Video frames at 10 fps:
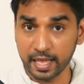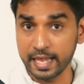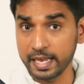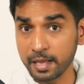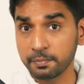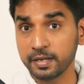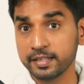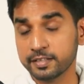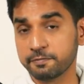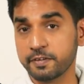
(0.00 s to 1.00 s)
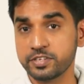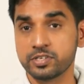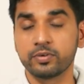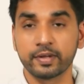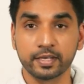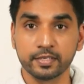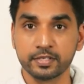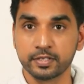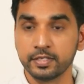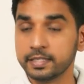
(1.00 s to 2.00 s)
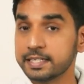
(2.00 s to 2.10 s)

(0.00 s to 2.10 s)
enabling the facial recognition.